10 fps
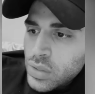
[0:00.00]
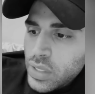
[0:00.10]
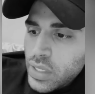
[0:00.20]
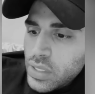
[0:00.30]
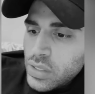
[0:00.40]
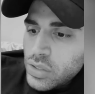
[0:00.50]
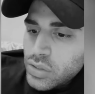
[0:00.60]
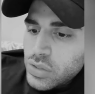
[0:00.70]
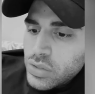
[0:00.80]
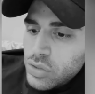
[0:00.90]
Okay.
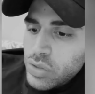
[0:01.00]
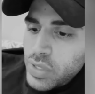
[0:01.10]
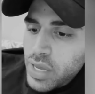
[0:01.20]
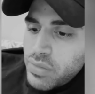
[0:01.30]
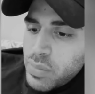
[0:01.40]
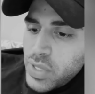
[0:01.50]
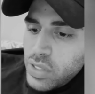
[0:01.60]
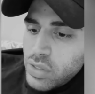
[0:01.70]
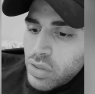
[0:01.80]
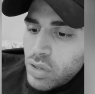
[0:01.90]
Cause you could have a
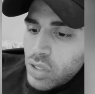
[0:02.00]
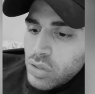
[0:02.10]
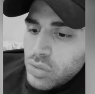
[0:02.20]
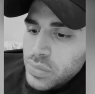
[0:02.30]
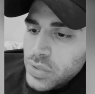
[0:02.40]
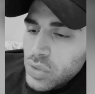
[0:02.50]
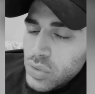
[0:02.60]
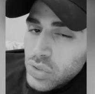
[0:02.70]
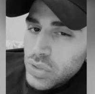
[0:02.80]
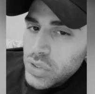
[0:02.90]
million thought loops.
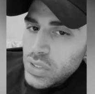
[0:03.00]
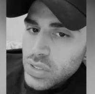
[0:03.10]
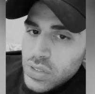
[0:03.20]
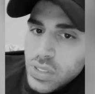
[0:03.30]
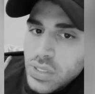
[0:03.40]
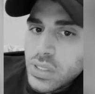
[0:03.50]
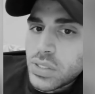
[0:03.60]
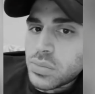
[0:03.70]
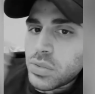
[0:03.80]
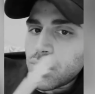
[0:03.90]
Those aren't genius
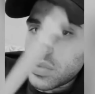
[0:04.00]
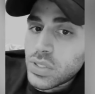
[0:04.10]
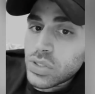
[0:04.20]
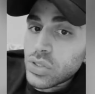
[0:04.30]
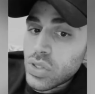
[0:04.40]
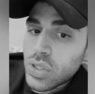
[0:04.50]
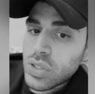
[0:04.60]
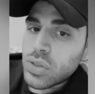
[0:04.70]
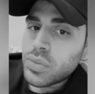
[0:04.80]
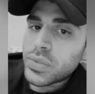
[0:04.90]
ideas, bro. That's just thought
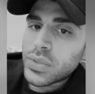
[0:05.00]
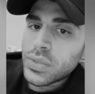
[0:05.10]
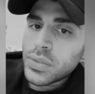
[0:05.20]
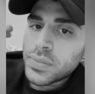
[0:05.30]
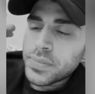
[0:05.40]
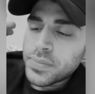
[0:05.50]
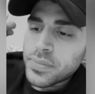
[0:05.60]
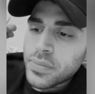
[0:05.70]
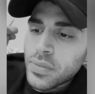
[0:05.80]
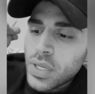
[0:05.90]
loops.
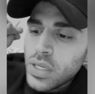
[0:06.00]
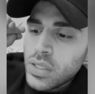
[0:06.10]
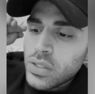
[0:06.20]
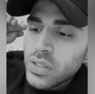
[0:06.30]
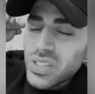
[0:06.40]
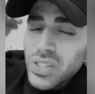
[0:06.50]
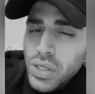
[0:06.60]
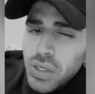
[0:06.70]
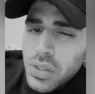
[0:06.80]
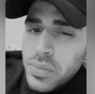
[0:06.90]

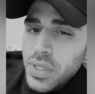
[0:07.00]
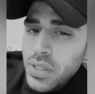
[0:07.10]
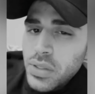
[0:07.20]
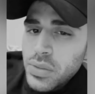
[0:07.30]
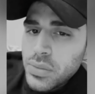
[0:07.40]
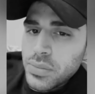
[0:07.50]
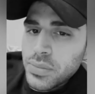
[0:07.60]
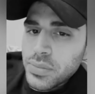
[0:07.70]
Calm down.